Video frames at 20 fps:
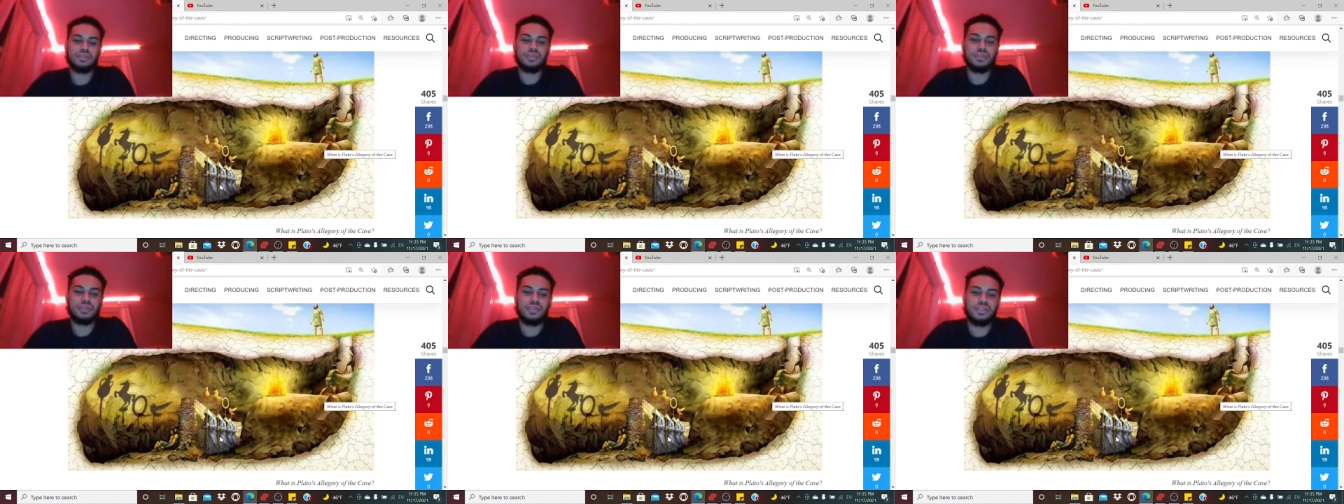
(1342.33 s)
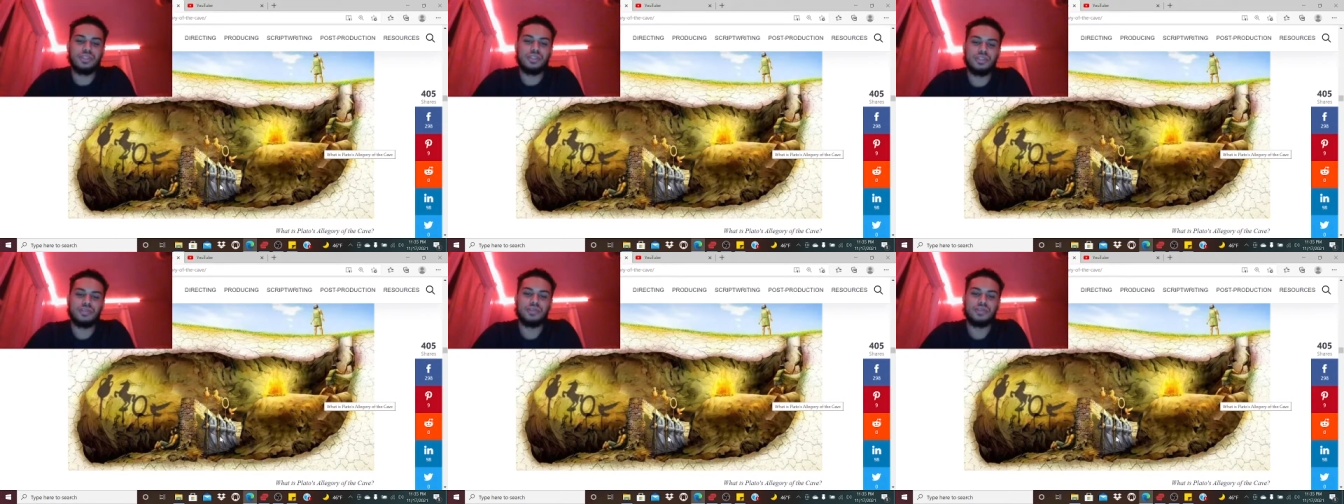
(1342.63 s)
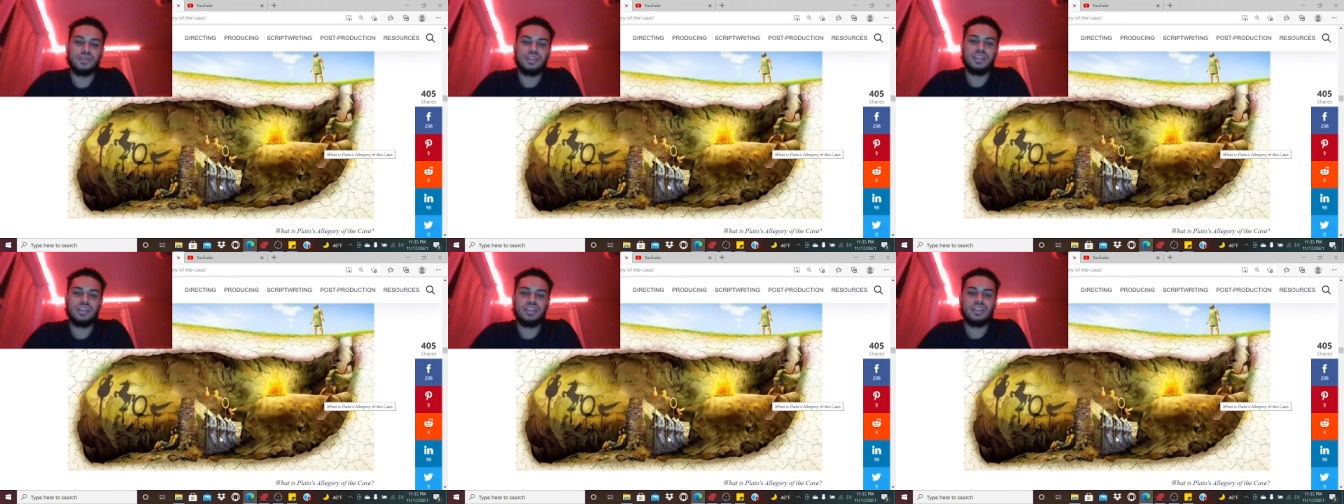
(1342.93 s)
to um,
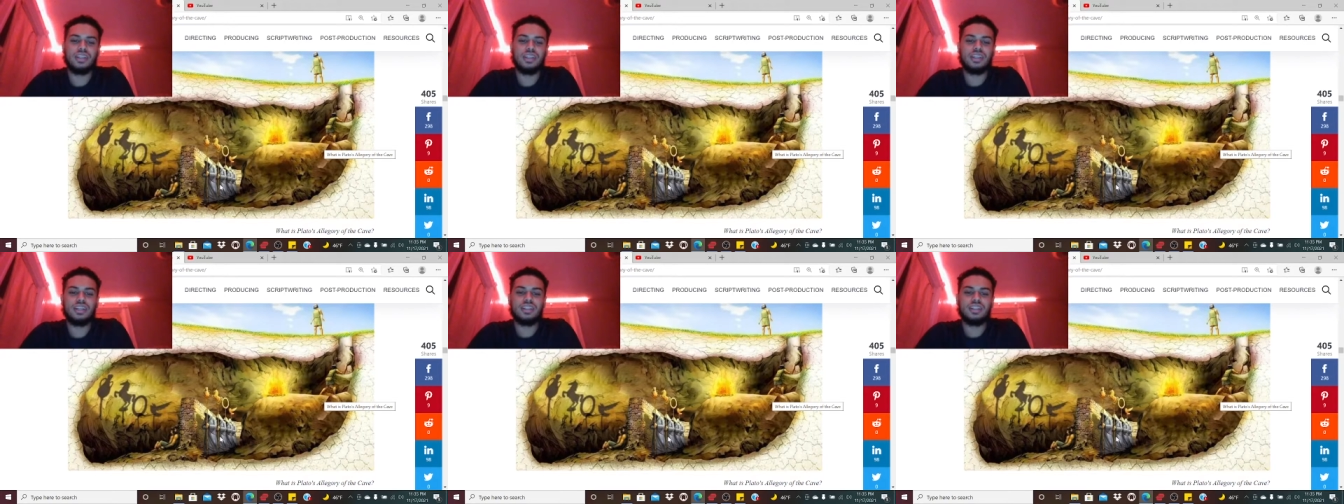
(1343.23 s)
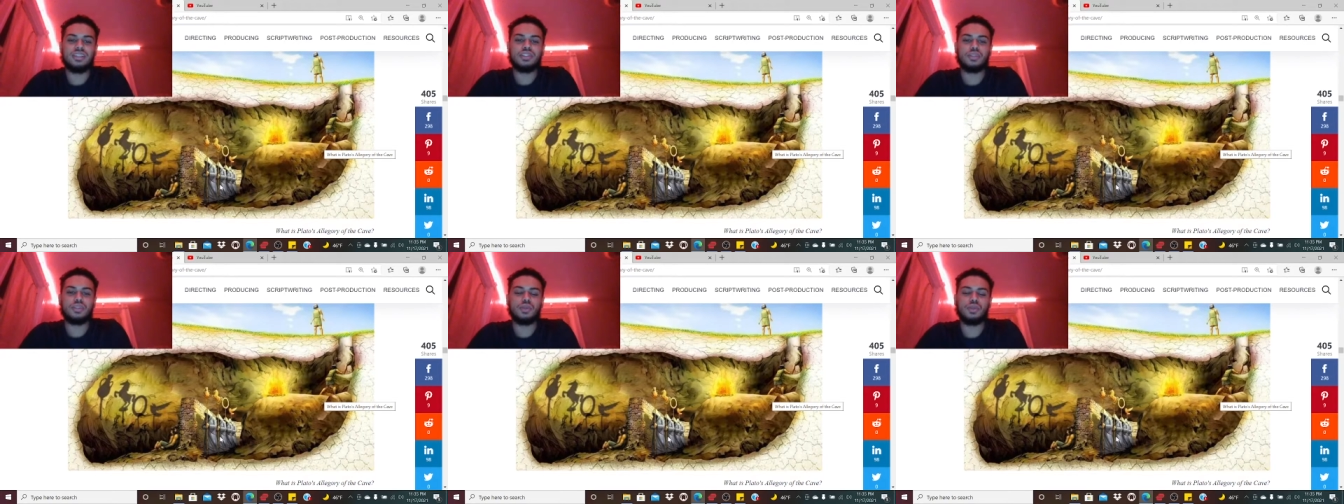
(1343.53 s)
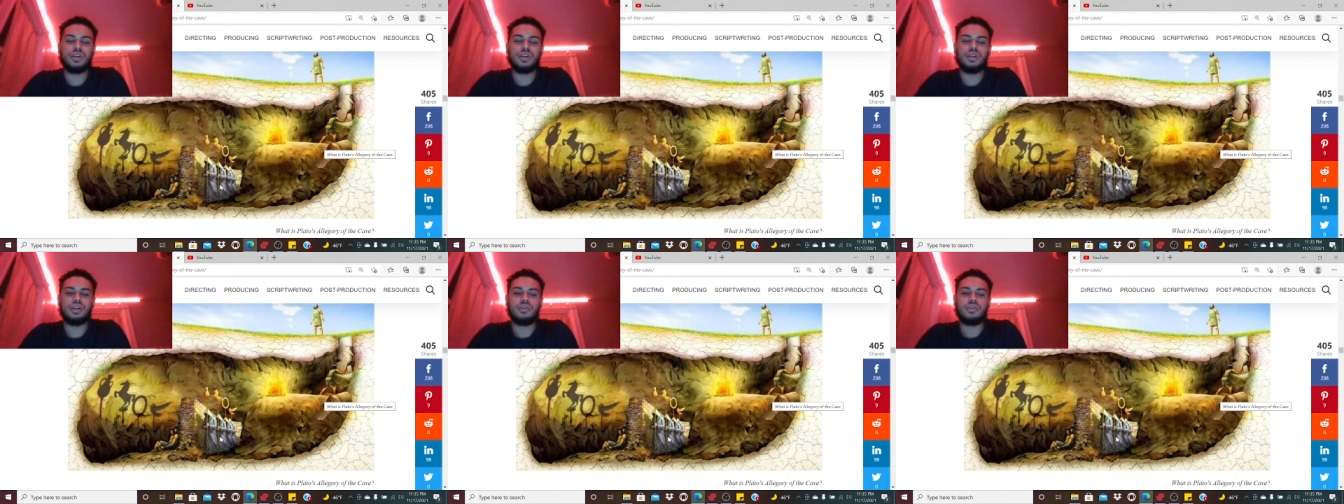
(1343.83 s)

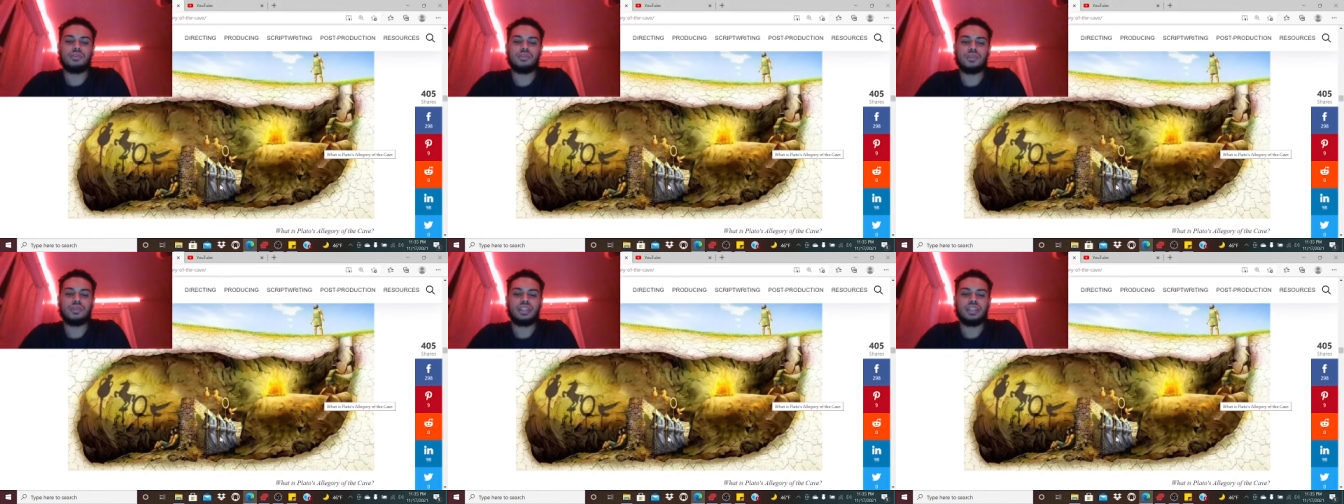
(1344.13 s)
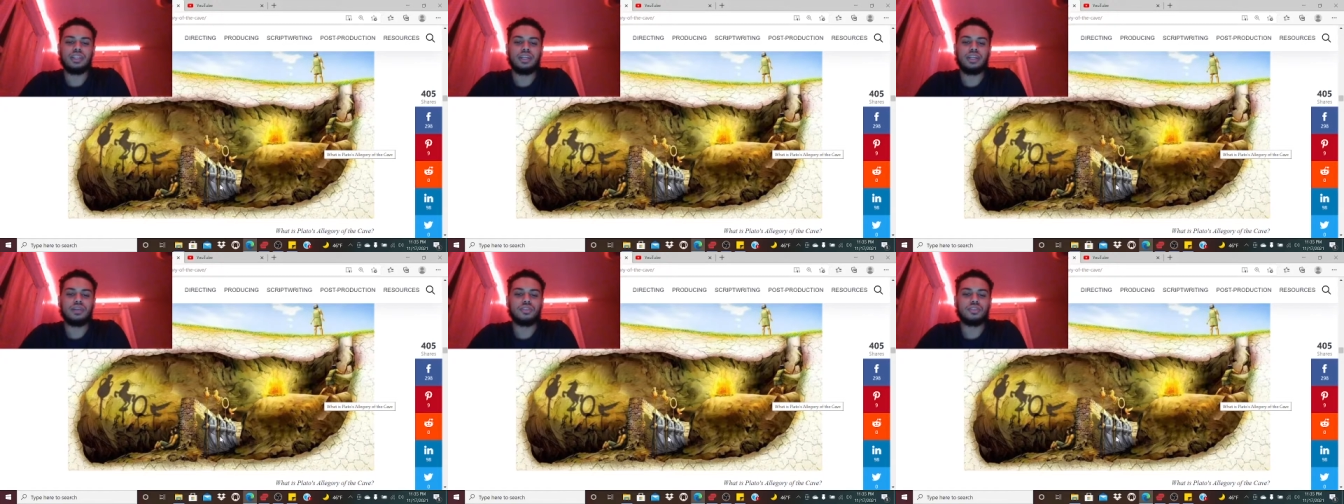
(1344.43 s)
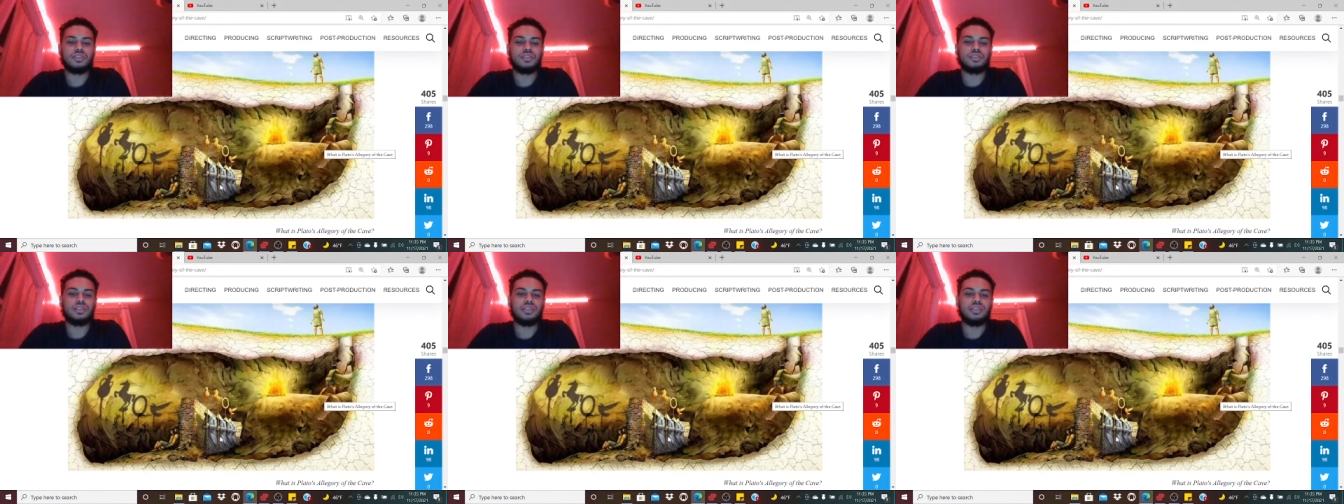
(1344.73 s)
to um,
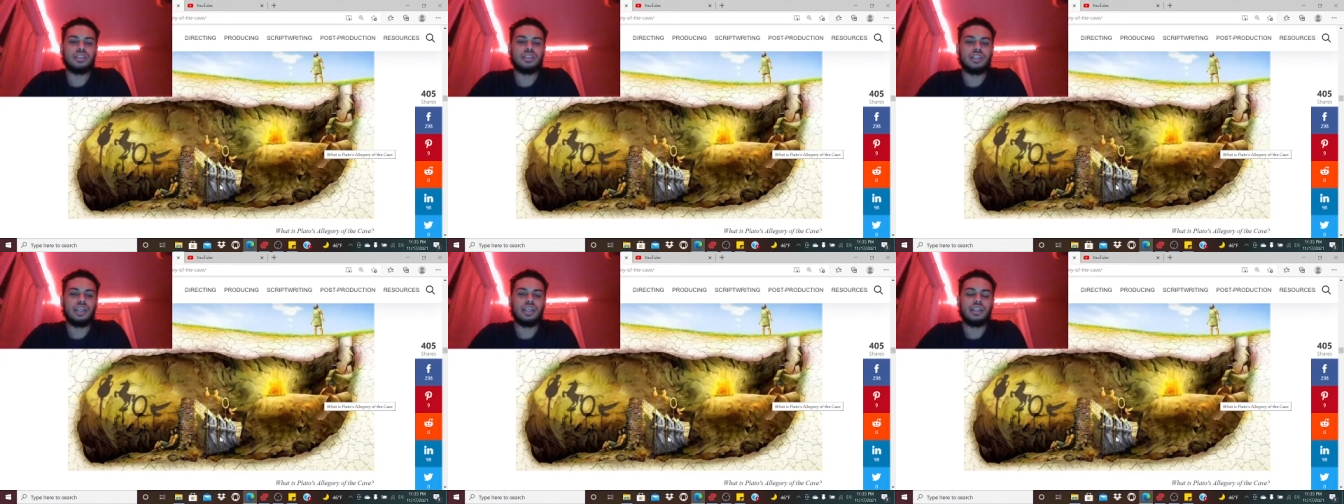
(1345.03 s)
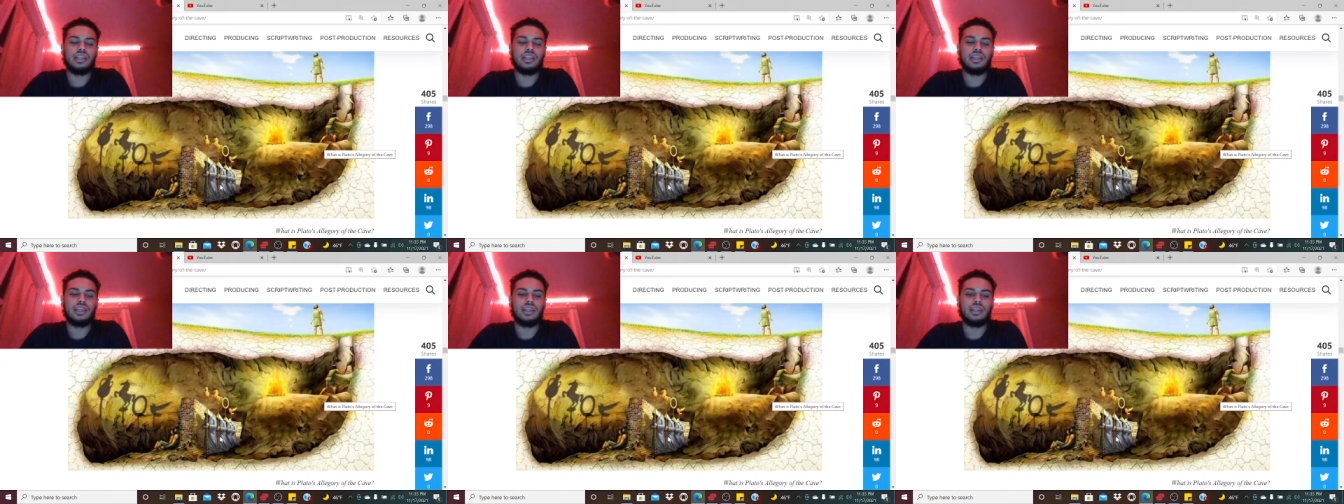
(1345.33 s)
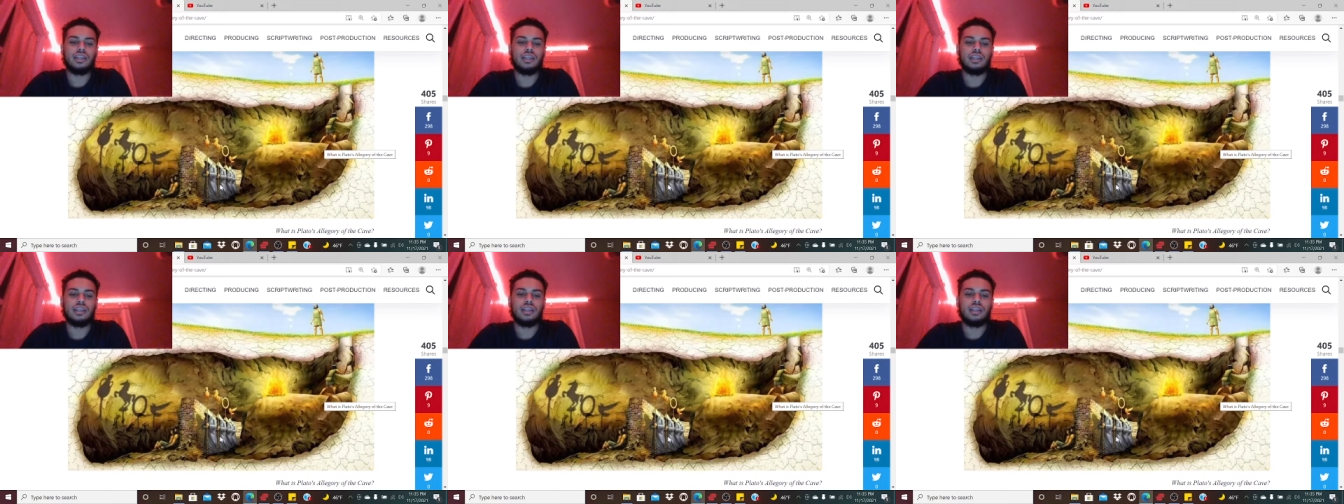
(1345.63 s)
encounter and, and,
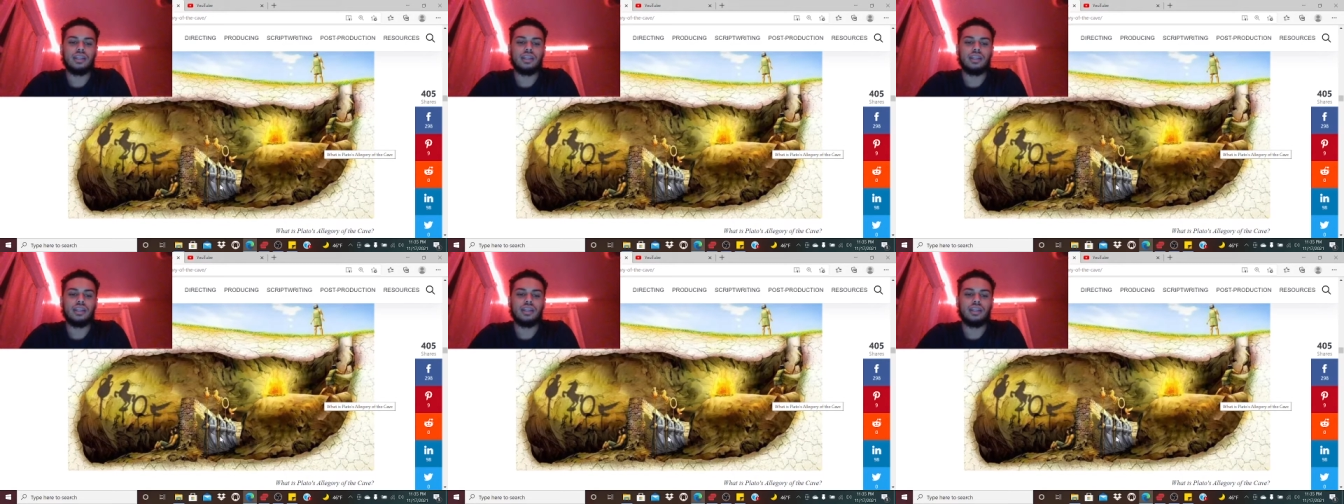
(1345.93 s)
and,